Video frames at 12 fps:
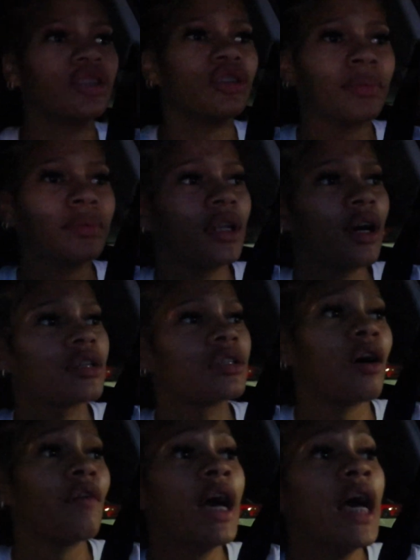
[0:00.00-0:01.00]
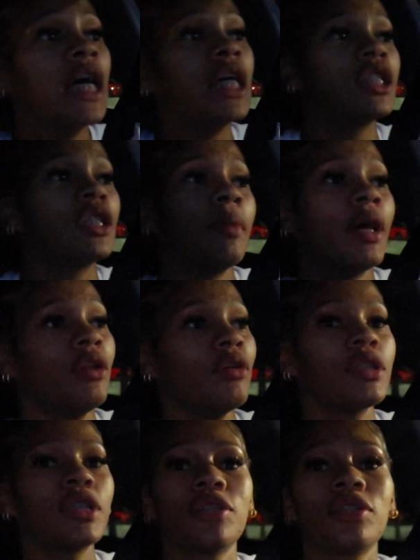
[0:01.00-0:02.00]
to drop the dogs off to my little
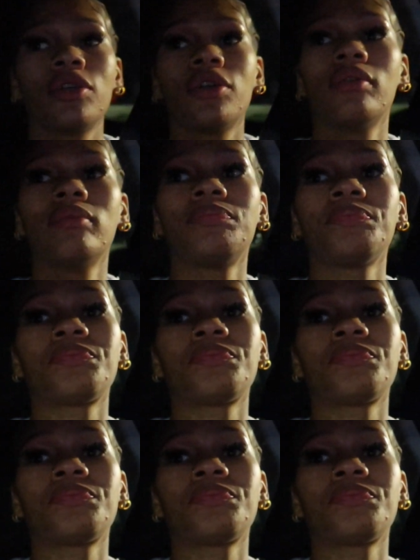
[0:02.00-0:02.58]
sister,